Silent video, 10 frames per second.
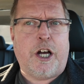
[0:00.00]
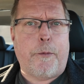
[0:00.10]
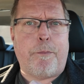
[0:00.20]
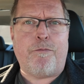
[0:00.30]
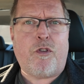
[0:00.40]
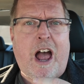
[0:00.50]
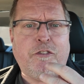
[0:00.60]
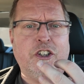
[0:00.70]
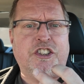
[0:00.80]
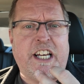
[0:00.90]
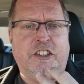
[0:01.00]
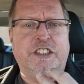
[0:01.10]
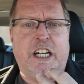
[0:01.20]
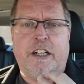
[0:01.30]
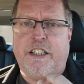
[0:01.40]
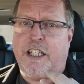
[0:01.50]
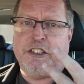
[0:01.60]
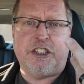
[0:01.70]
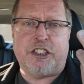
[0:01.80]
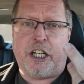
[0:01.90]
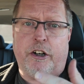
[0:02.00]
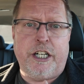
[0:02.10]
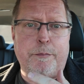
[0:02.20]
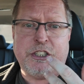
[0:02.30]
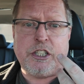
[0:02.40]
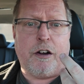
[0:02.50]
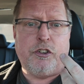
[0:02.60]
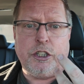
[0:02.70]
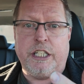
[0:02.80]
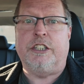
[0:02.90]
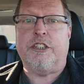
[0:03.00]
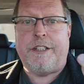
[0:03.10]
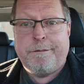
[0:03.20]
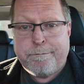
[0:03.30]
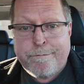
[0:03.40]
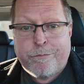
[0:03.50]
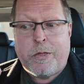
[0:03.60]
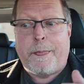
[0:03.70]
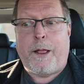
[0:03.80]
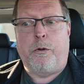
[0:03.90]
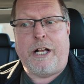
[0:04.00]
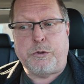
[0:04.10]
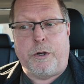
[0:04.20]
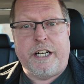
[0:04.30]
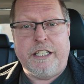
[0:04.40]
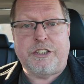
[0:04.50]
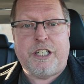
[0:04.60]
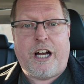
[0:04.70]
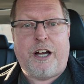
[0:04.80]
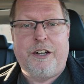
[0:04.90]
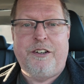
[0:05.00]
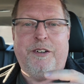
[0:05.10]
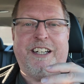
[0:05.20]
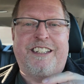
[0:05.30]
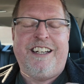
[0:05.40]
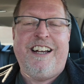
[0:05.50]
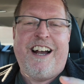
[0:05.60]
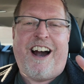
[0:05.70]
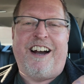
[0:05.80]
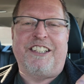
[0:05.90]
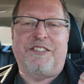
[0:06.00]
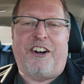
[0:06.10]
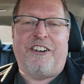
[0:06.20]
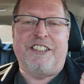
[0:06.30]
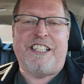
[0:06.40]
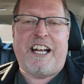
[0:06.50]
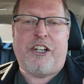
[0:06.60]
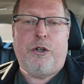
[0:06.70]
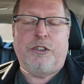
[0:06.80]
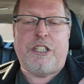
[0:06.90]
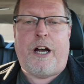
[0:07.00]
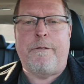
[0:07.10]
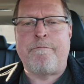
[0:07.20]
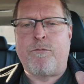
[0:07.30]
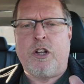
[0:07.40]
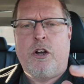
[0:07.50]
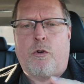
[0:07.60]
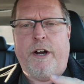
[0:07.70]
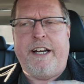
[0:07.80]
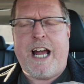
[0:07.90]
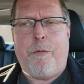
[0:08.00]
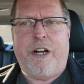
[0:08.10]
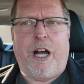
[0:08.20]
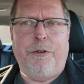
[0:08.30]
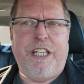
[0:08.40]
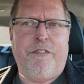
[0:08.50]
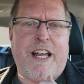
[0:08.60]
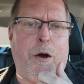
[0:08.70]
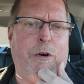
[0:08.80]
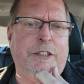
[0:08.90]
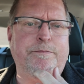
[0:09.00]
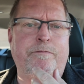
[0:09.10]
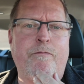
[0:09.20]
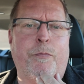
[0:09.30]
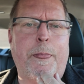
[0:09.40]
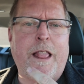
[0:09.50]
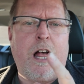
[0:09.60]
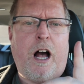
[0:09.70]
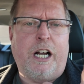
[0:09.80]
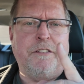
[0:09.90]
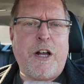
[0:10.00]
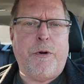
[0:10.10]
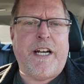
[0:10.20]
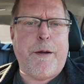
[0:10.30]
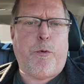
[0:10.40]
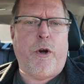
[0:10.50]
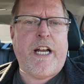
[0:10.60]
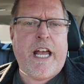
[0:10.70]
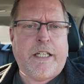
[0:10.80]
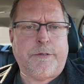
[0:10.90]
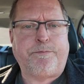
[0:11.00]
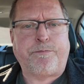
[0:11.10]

After it settles in there, it tastes just like you're eating a Biscoff cookie, just like, well, that's what it is. But as far as that goes, rating that one, I would give that one, I'll give that one an 8.8.